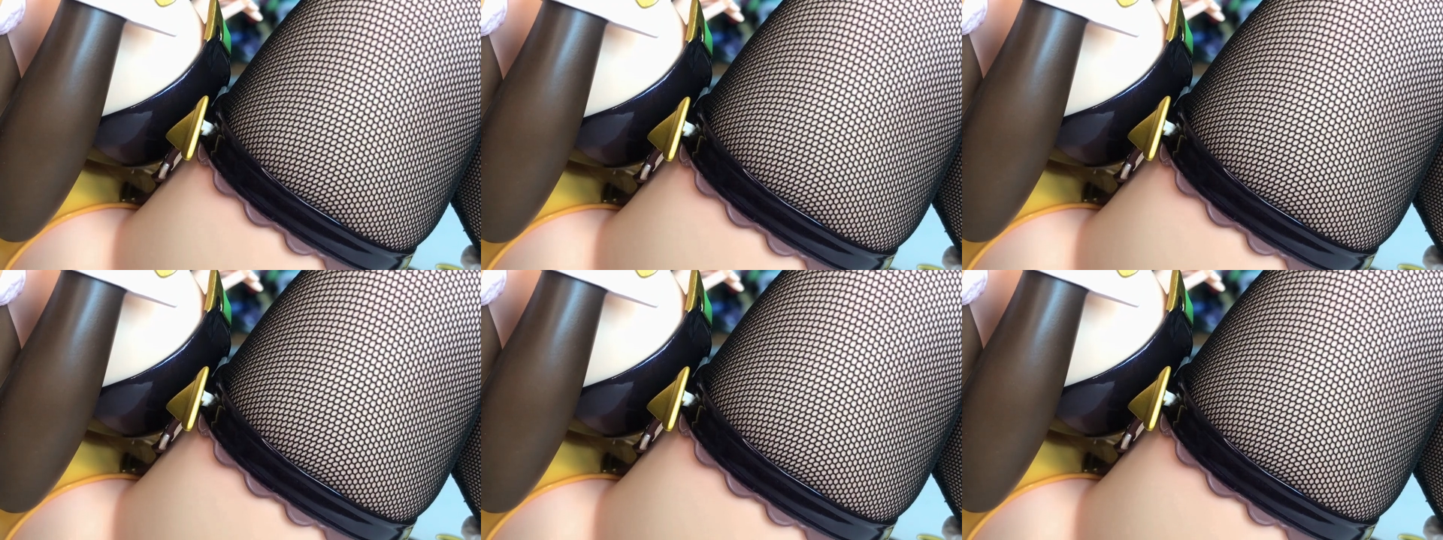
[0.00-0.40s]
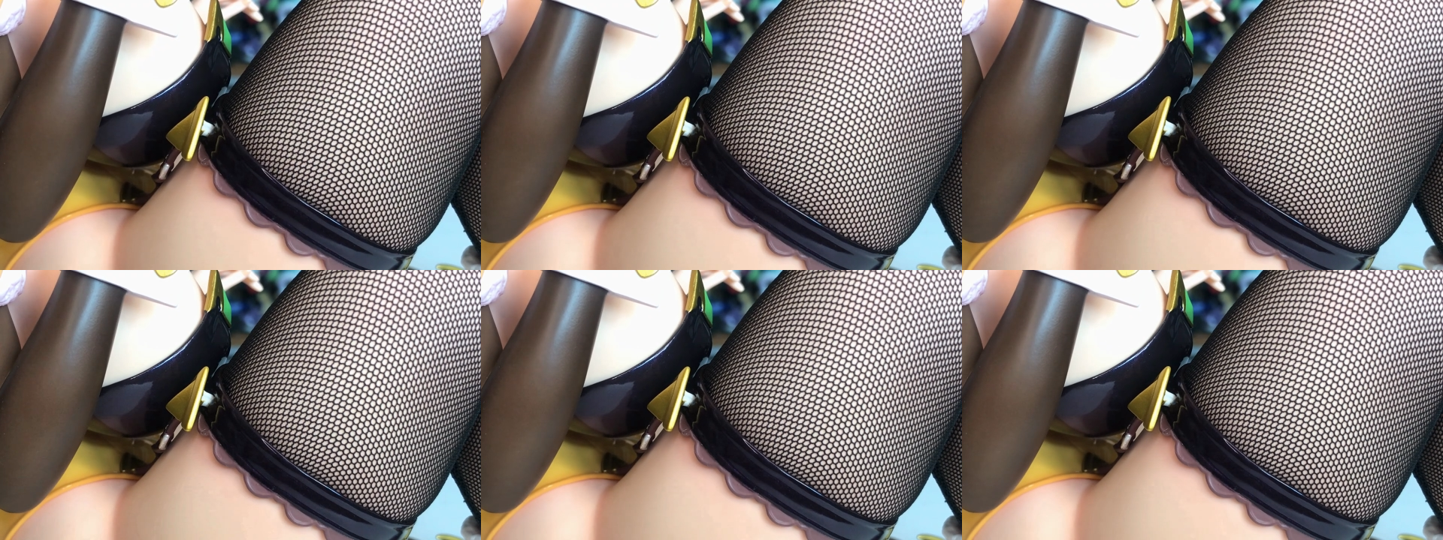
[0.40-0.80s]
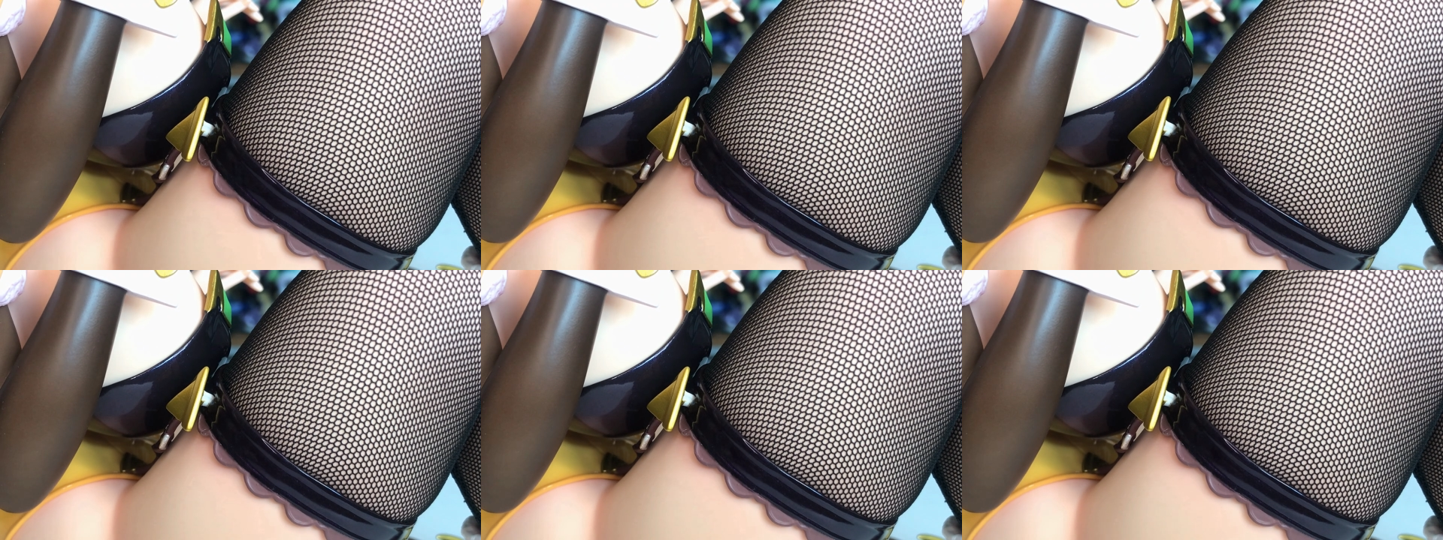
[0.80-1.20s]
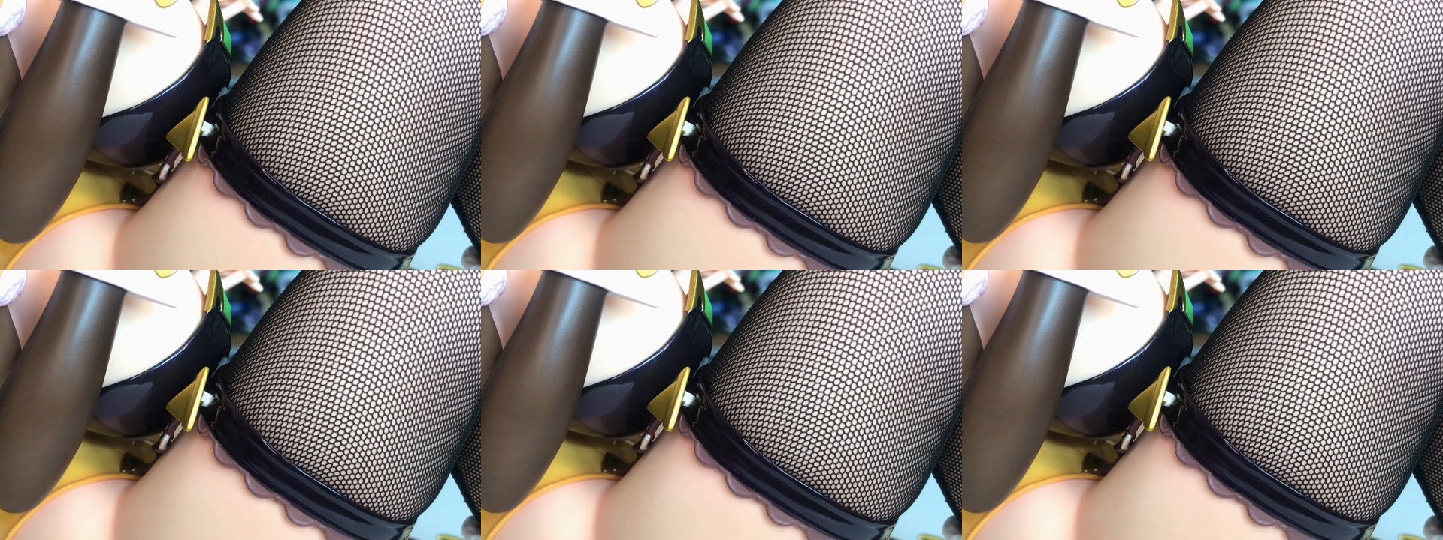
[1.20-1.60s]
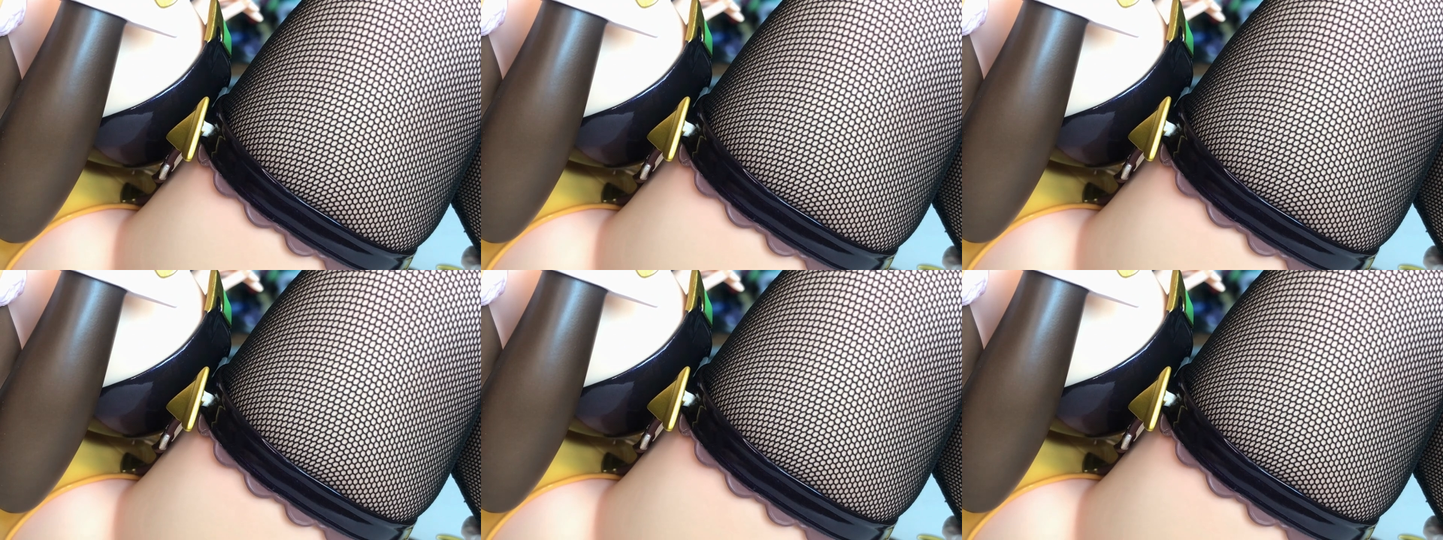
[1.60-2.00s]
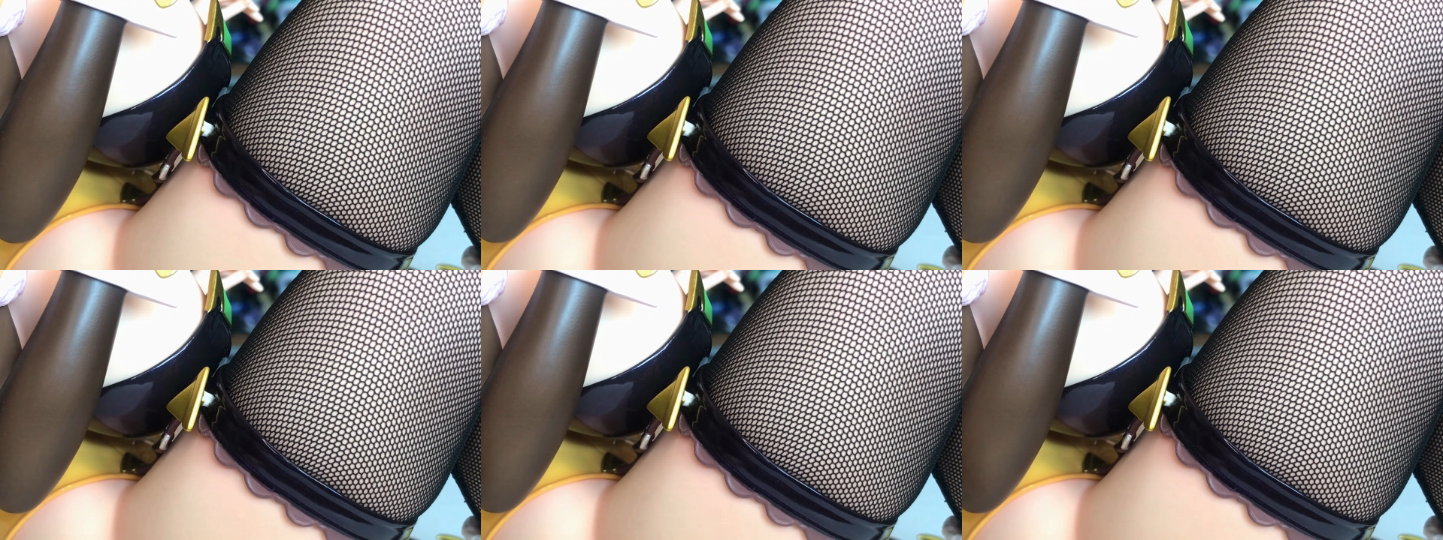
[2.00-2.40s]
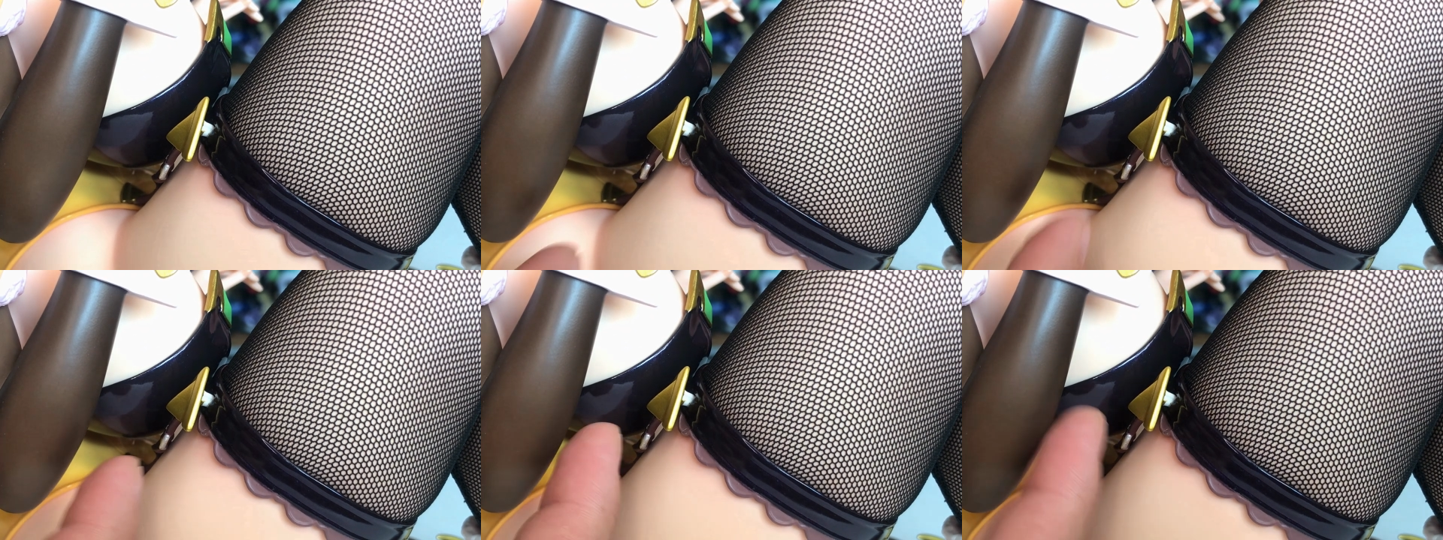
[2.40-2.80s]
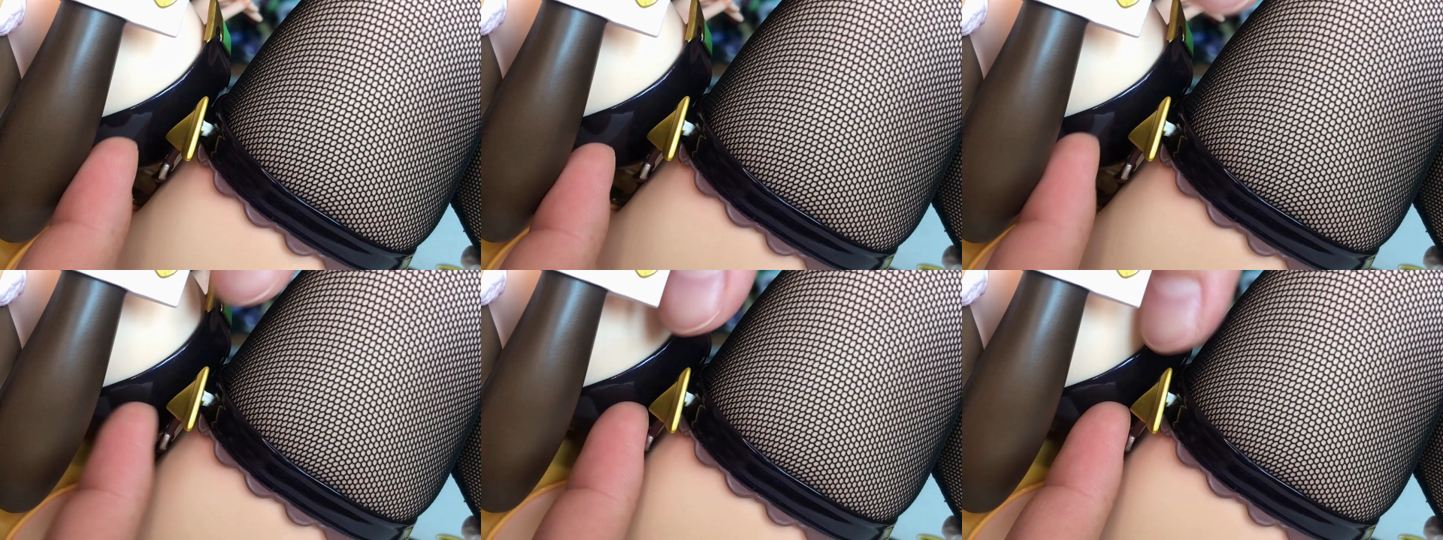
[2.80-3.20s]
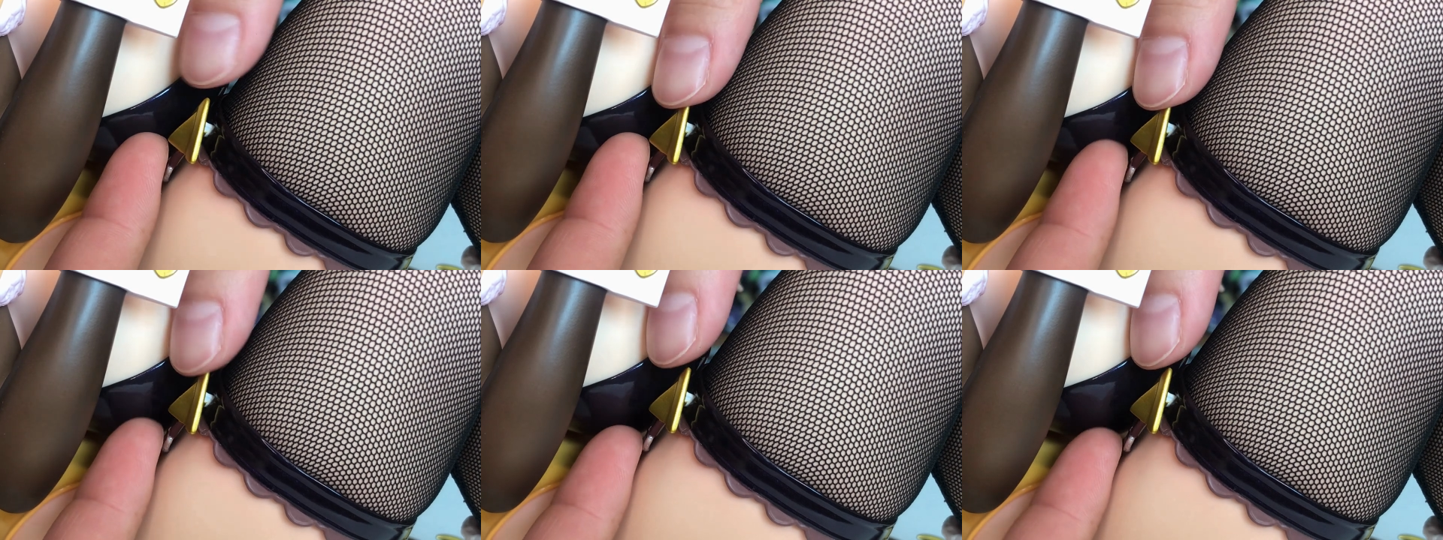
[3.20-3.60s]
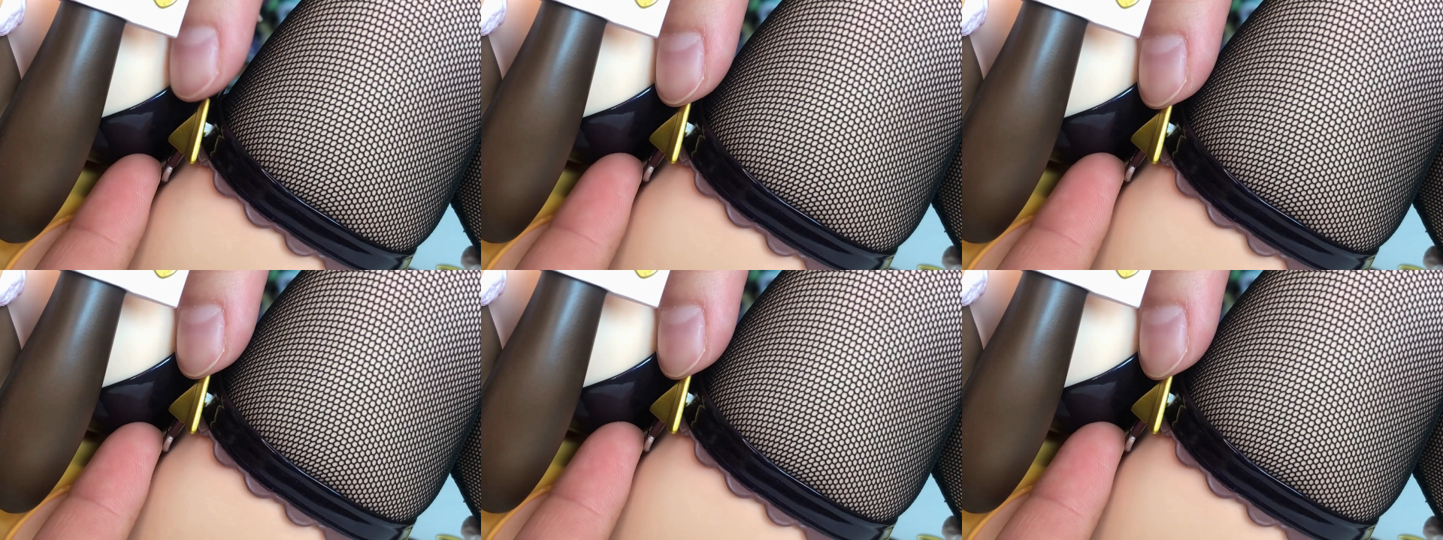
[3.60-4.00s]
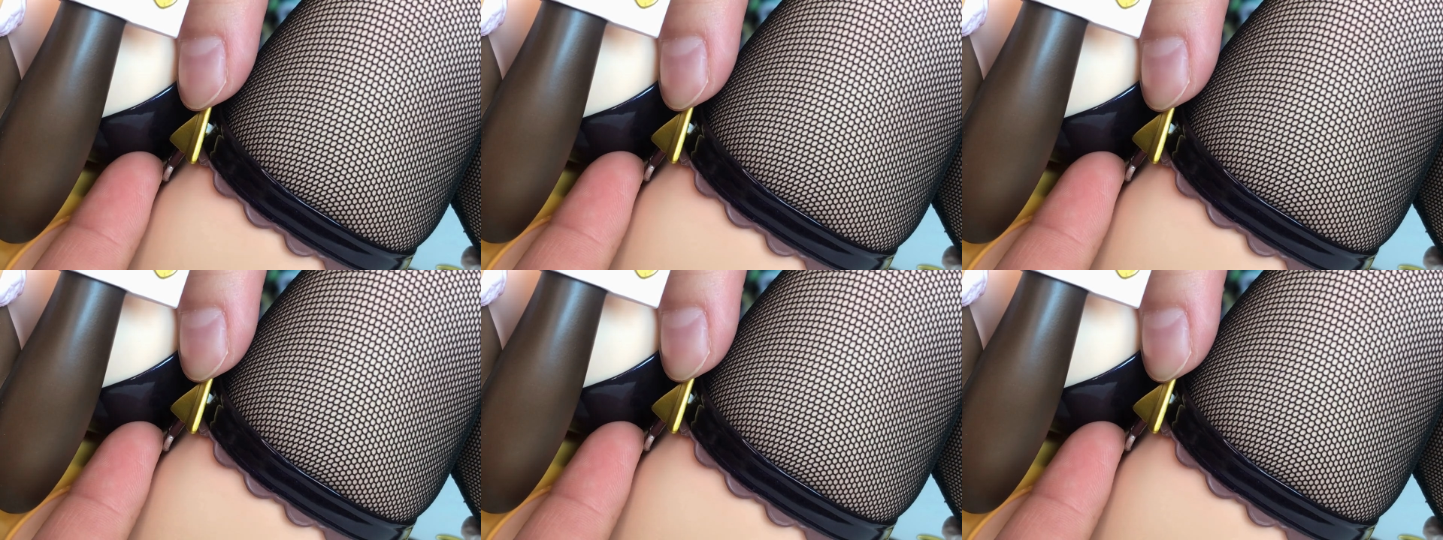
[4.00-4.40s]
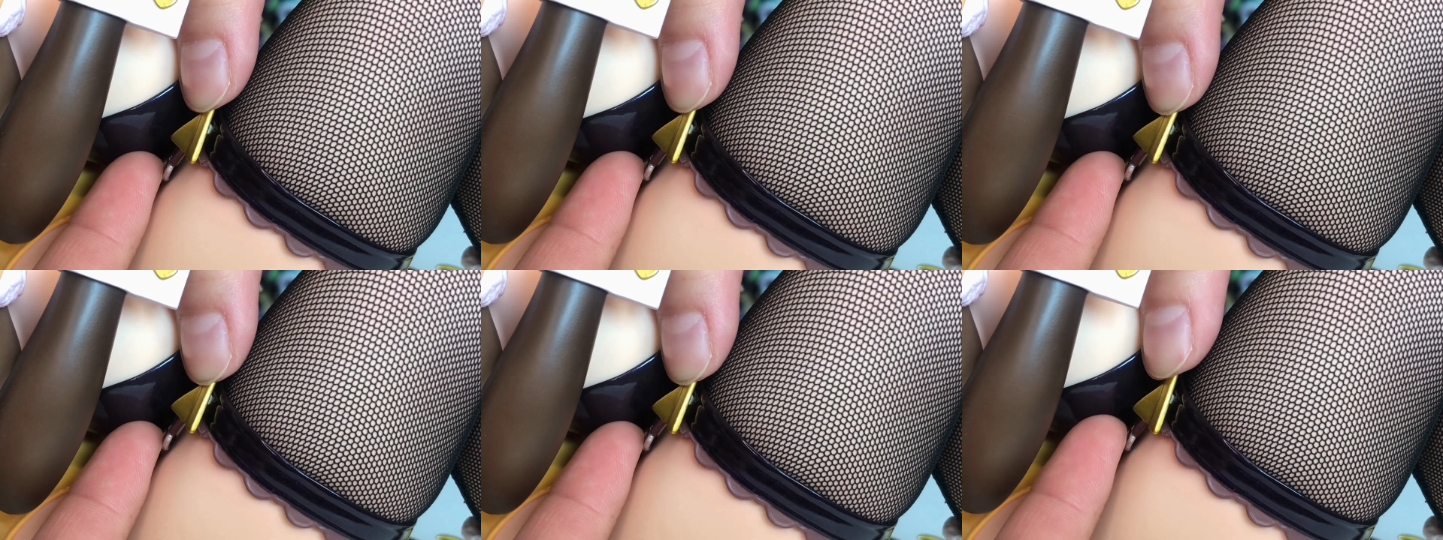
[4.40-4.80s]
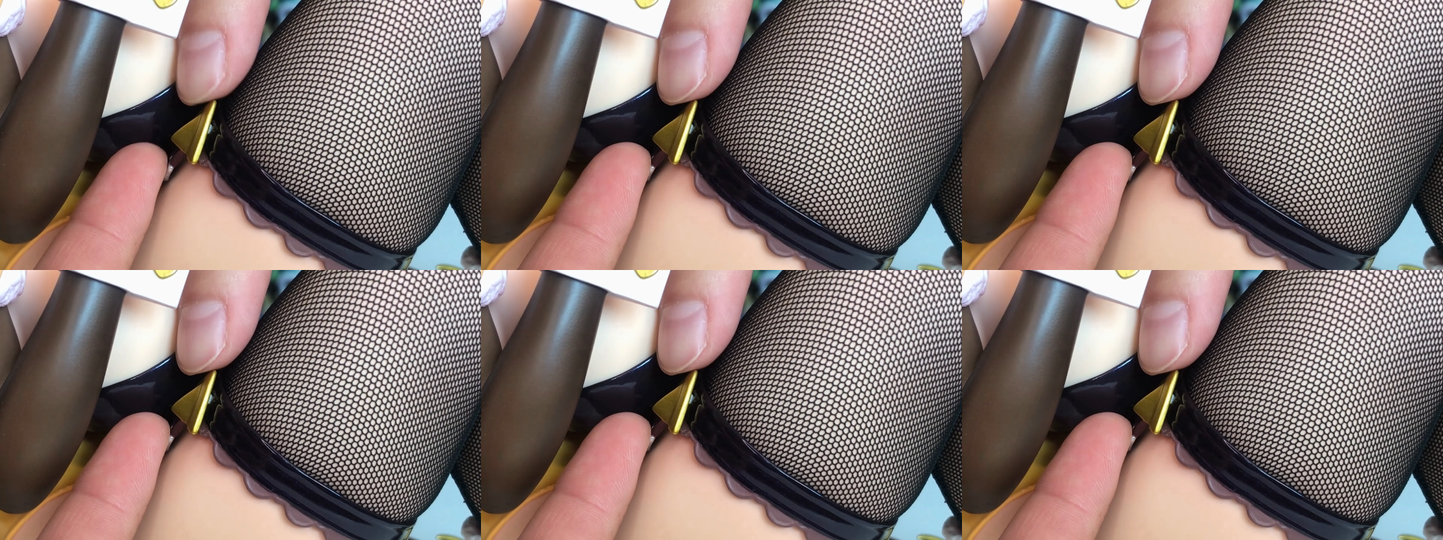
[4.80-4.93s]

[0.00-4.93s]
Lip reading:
(no speaker visible)